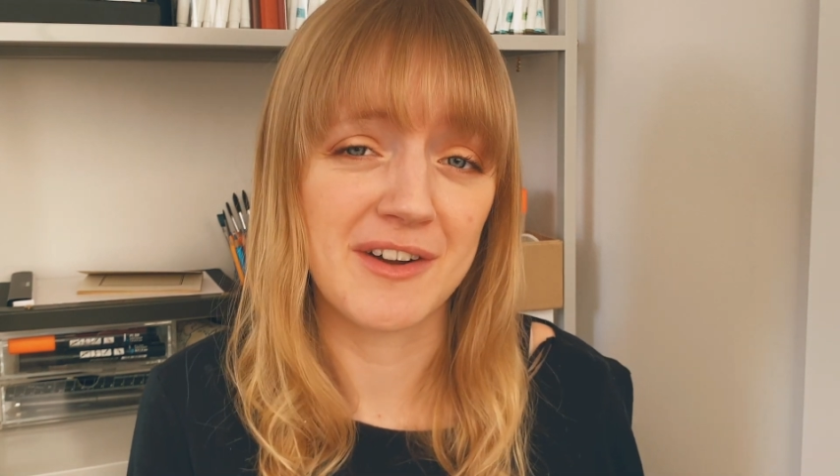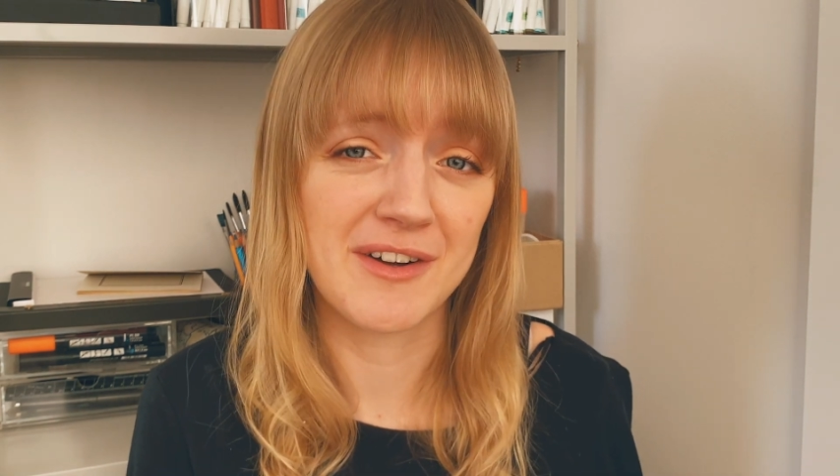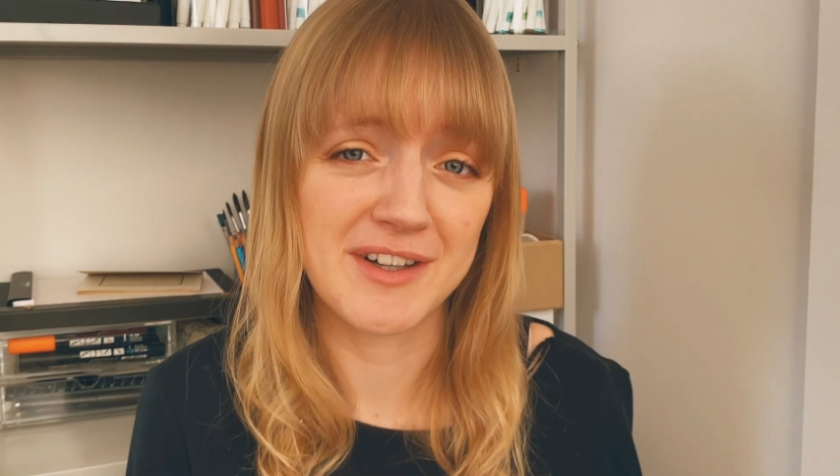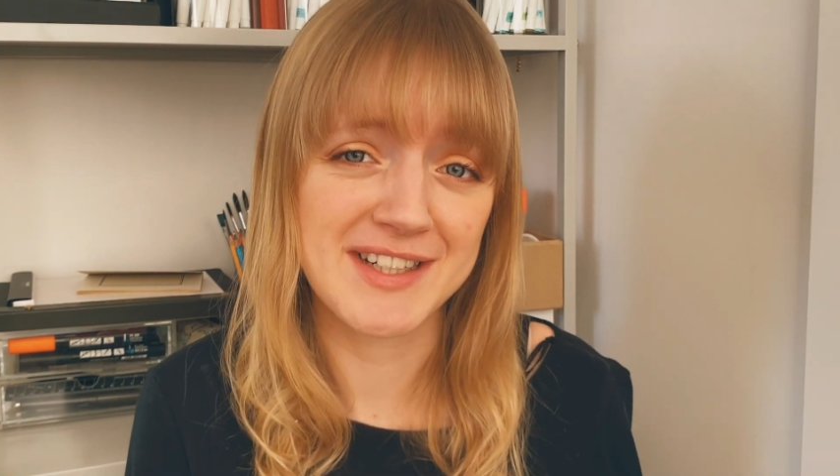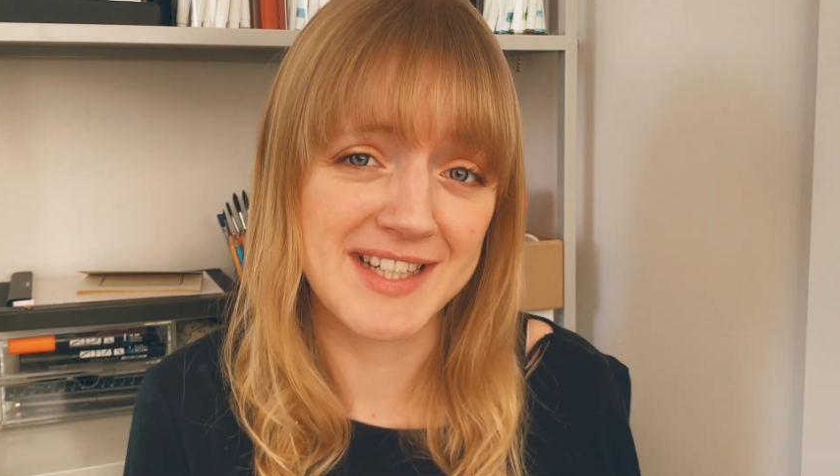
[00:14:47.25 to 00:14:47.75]

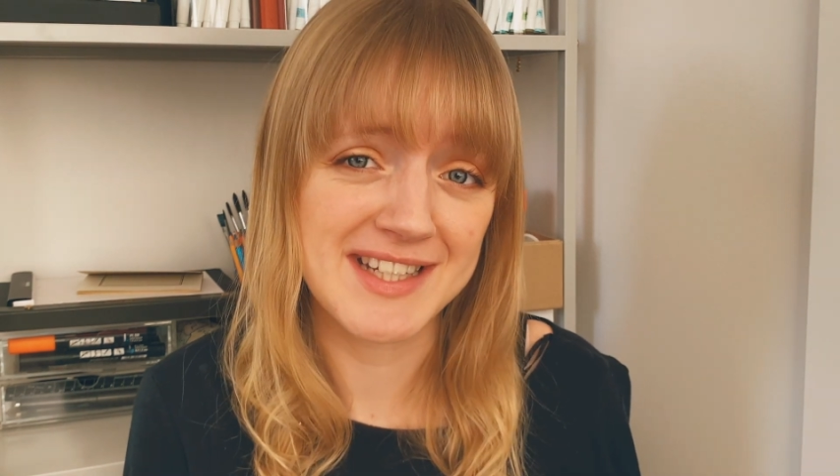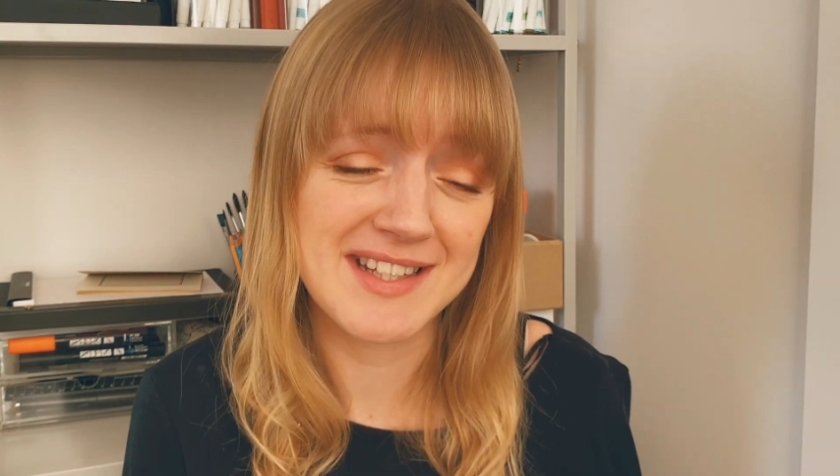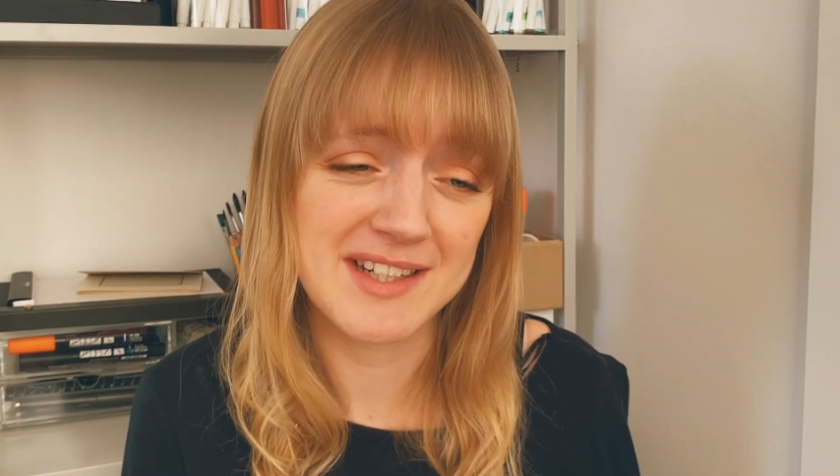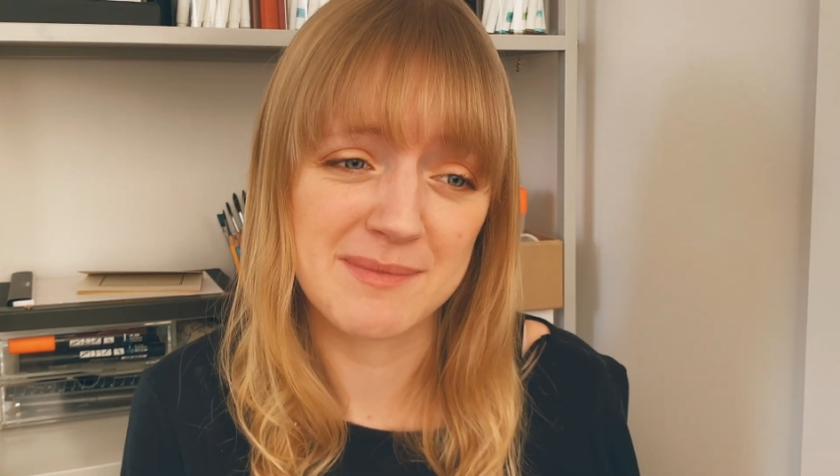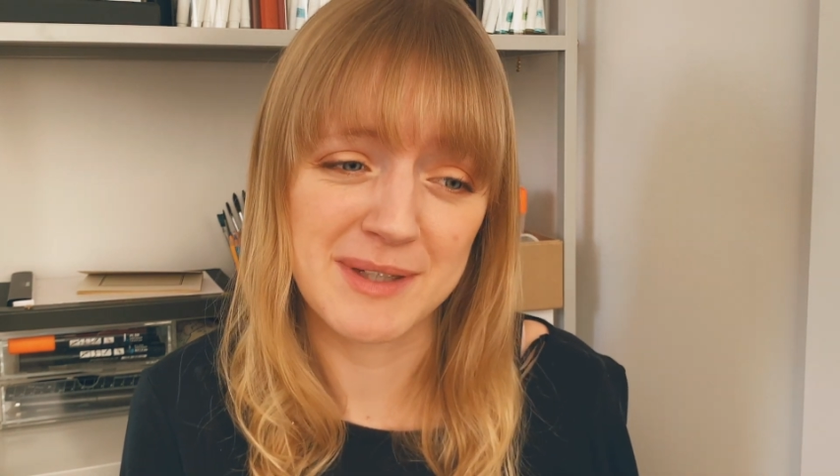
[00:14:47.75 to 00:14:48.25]
are
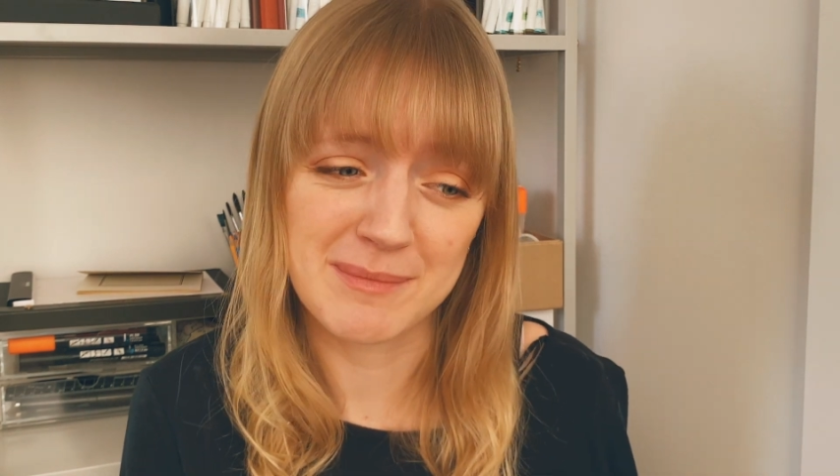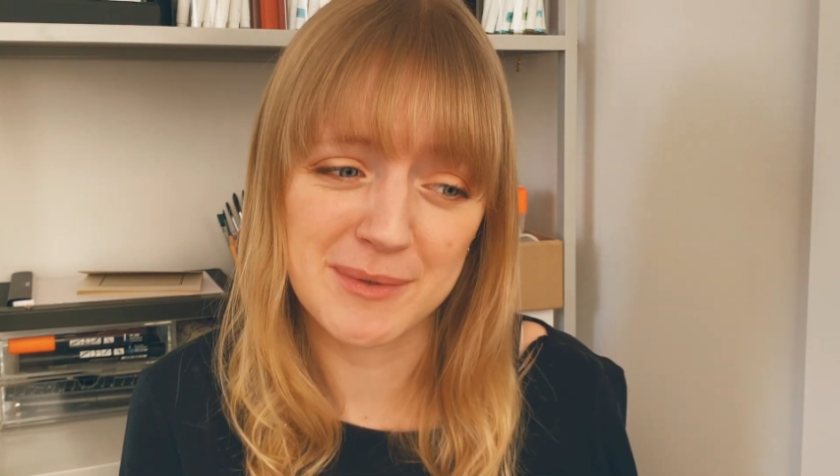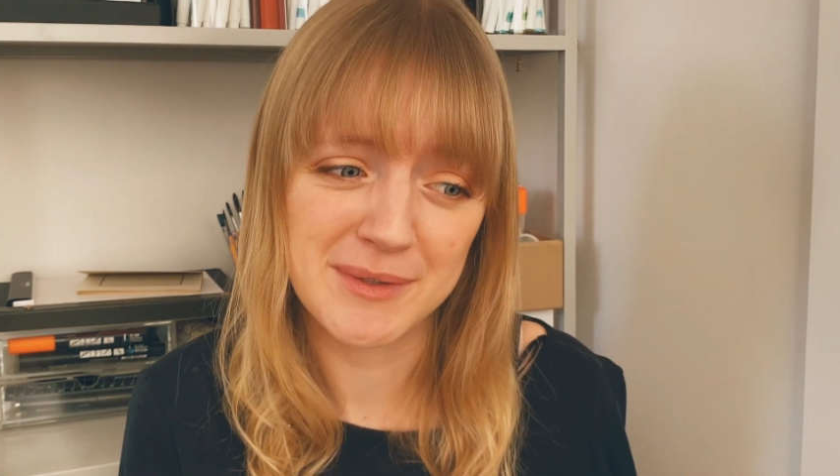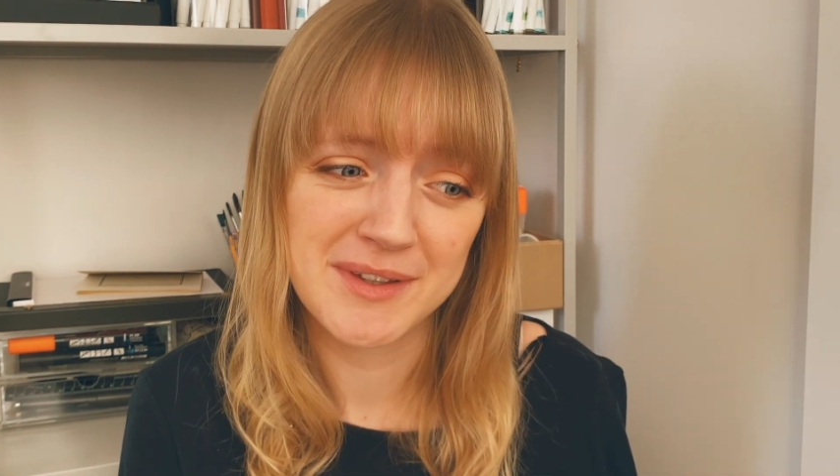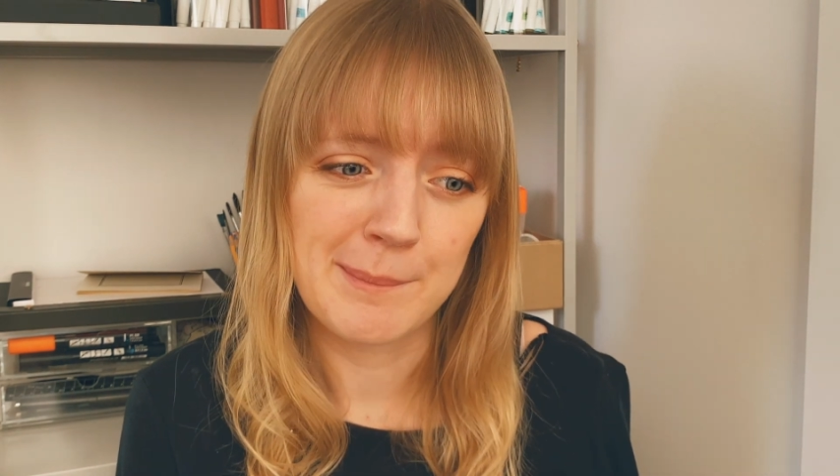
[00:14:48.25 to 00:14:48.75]
decent
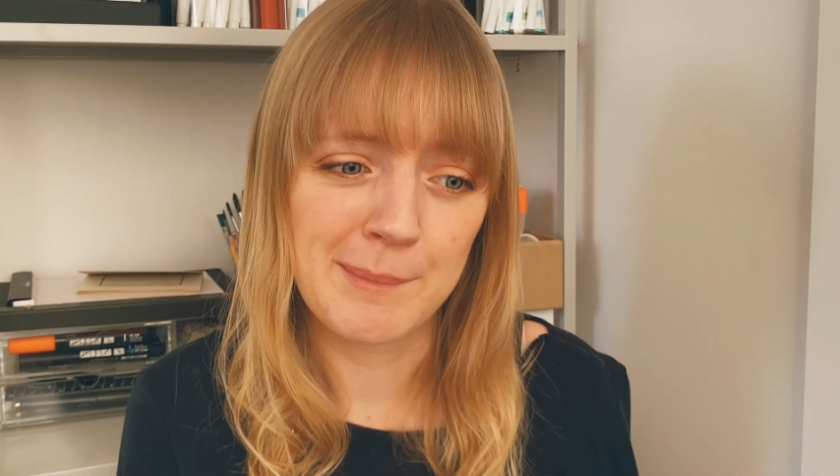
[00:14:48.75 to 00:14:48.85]
people,